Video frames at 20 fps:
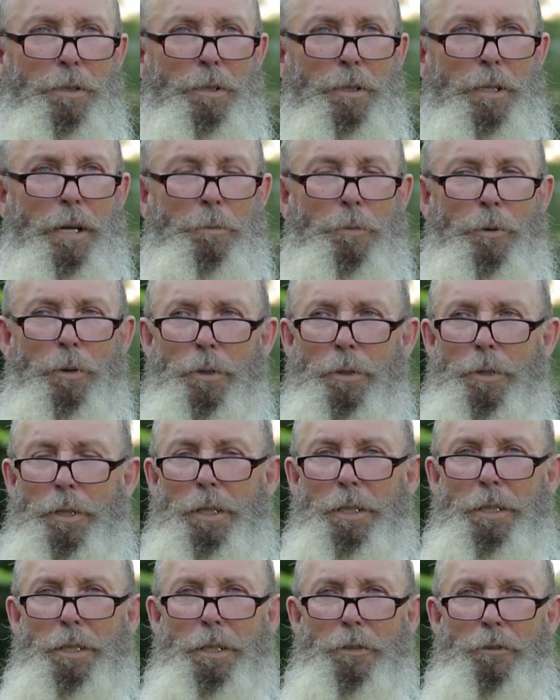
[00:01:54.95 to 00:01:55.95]
The second
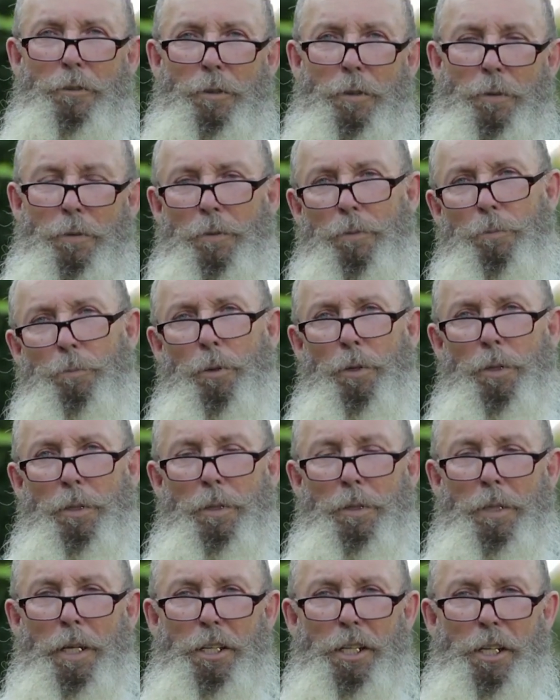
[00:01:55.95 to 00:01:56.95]
option was,
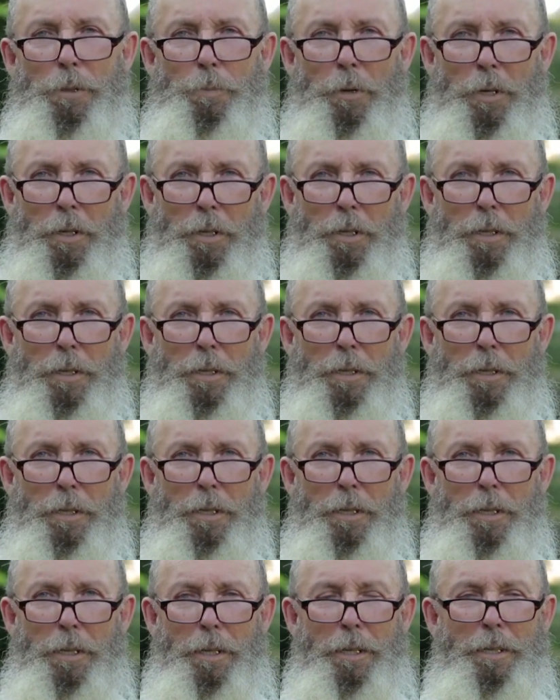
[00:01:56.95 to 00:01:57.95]
but it would have
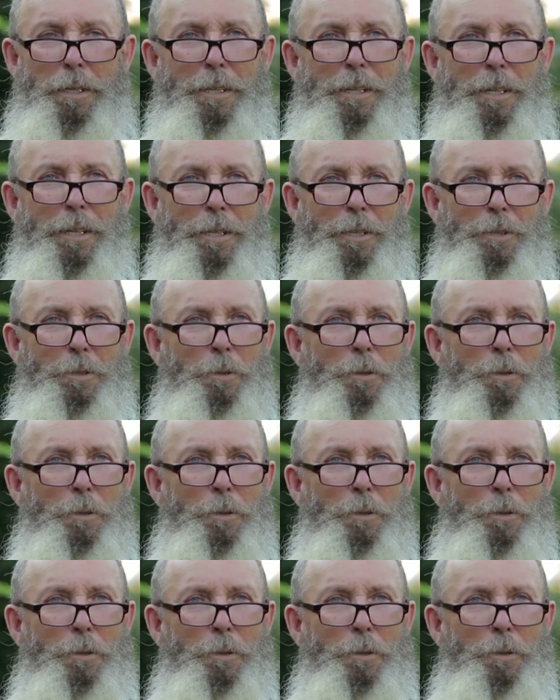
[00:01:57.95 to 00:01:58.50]
involved costs,